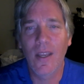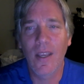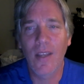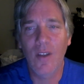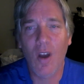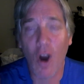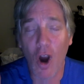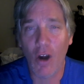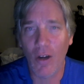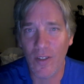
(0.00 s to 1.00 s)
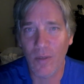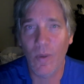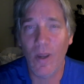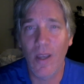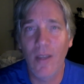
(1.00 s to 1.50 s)
as hard as it
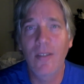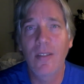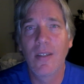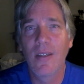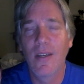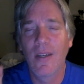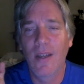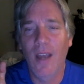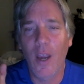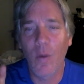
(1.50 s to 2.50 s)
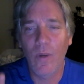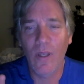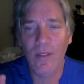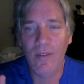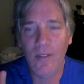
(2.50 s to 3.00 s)
was, I
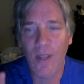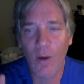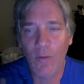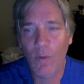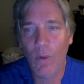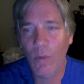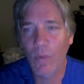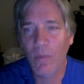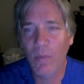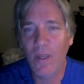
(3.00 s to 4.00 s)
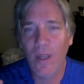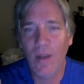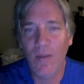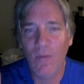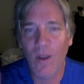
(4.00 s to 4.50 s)
will carry forward with me
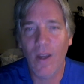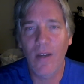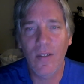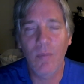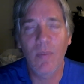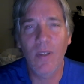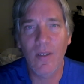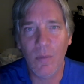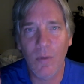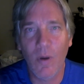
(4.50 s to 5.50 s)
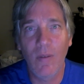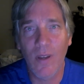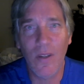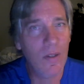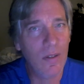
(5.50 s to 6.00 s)
and find something, some great
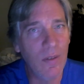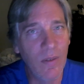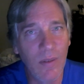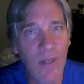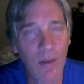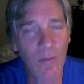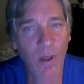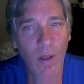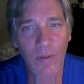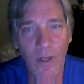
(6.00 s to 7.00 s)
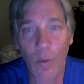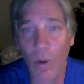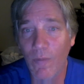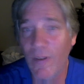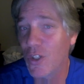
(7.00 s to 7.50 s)
venture to get involved in,
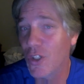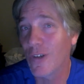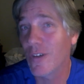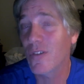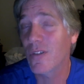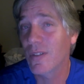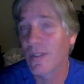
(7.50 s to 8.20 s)
or ventures.